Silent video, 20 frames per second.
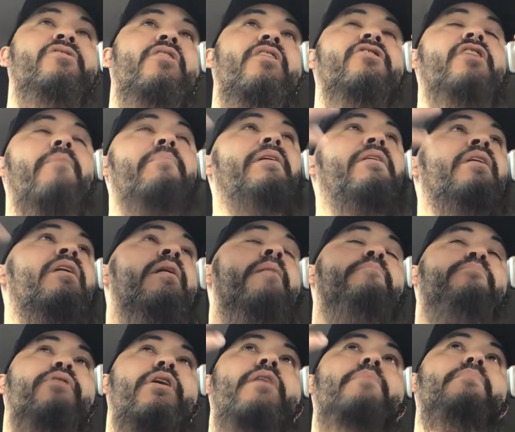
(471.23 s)
And all. So, I mean,
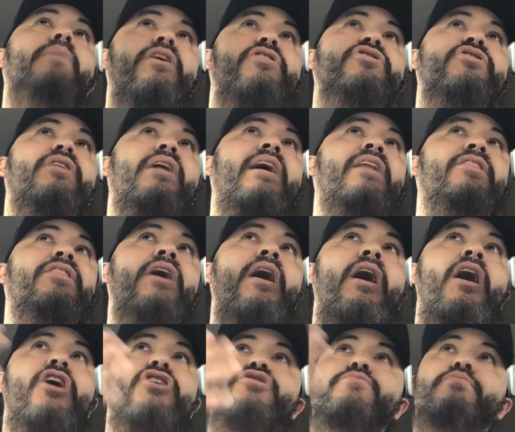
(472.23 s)
pretty much like the
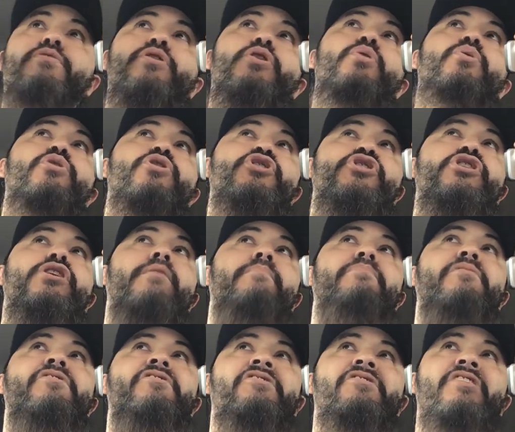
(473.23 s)

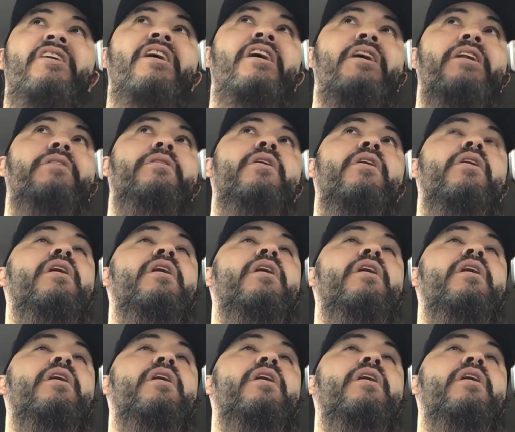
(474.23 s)
entrepreneurship seed